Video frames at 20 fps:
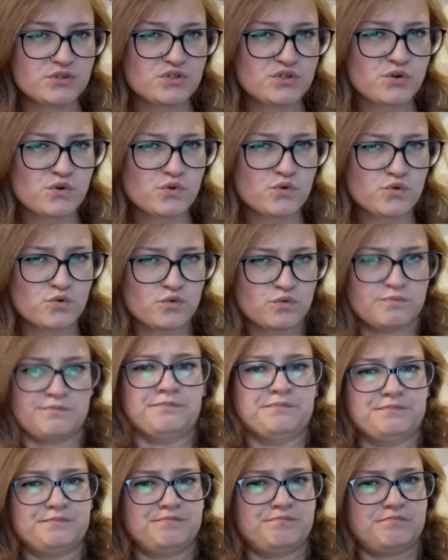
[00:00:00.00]
tall,
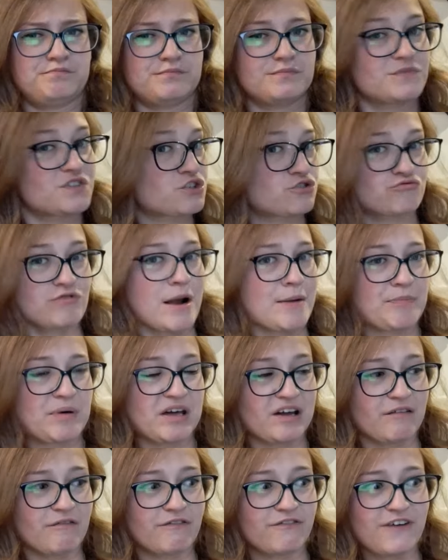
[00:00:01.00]

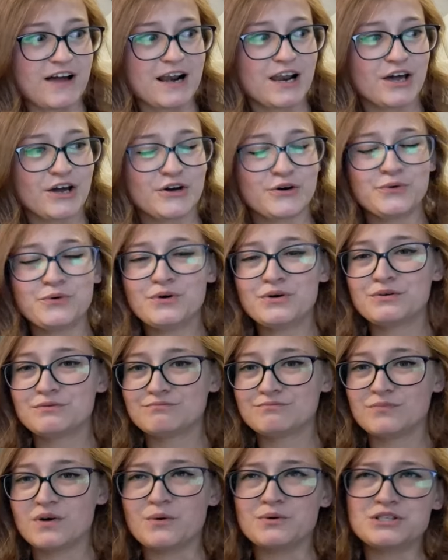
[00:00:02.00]
strapping fellow.
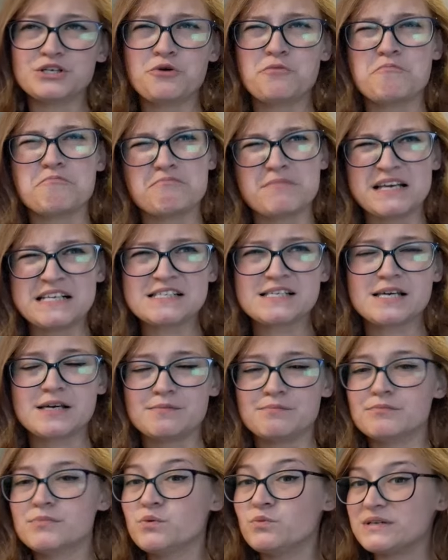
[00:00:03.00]
Well, we don't meet
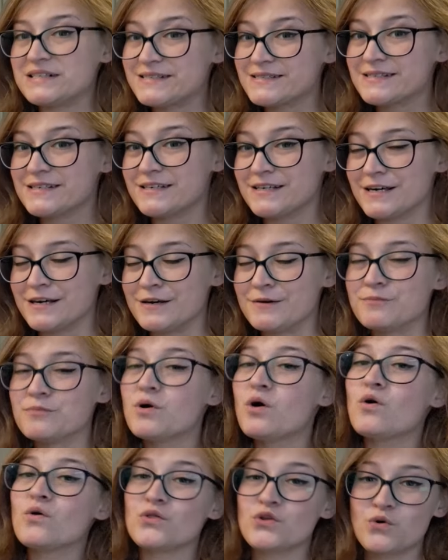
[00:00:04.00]
him, but we see
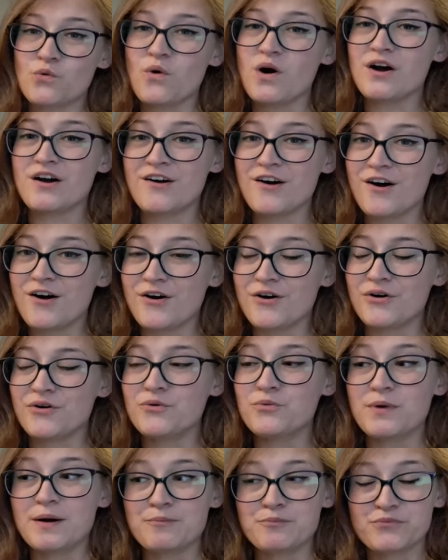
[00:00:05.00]
him on the Quiet
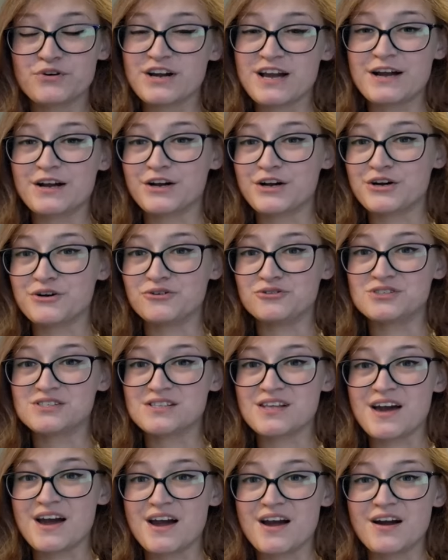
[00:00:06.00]
Isle when Brienne goes
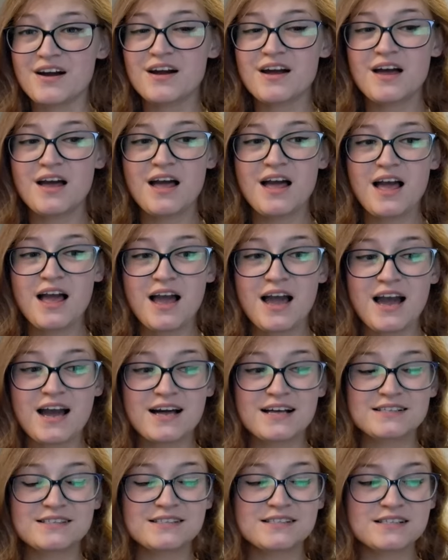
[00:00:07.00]
there.
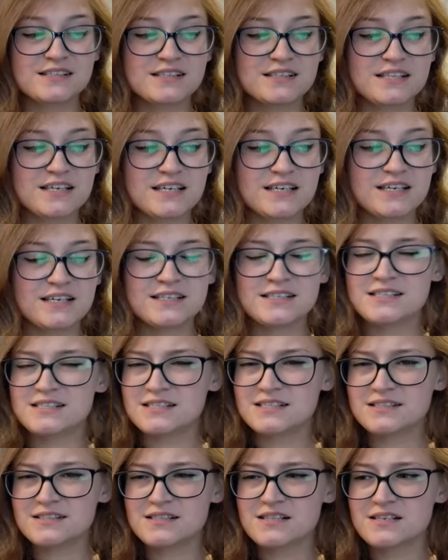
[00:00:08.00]
And the
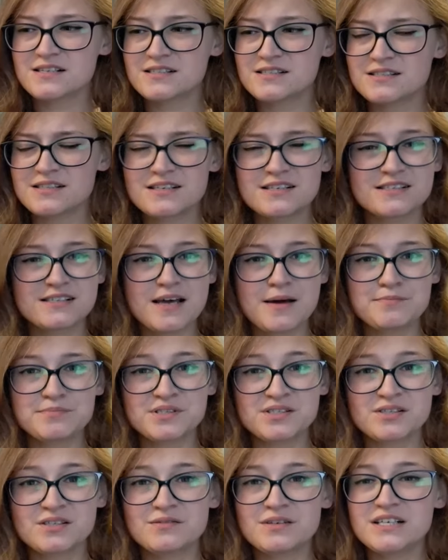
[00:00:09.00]

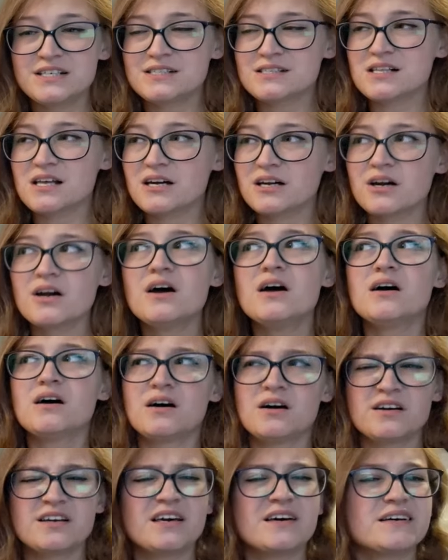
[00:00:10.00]
Septon, he's like,
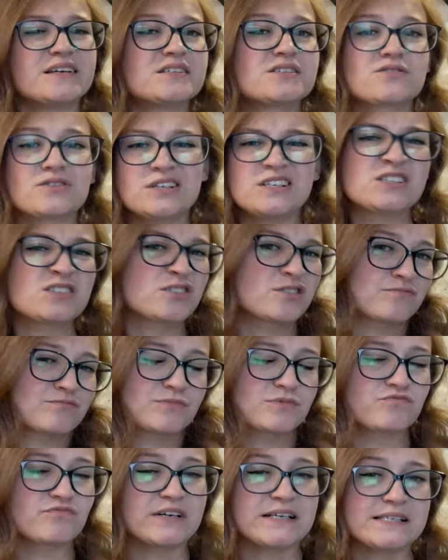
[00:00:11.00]
oh yeah, he's
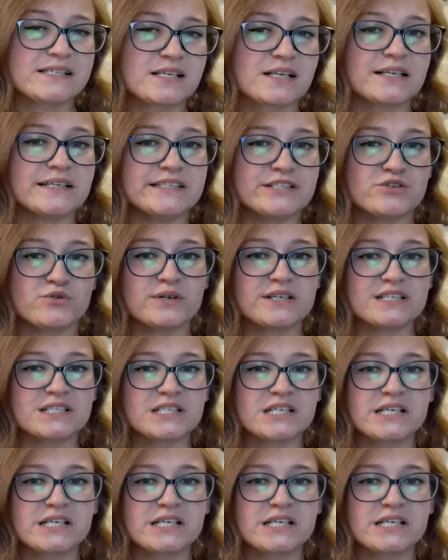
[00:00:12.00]
recently joined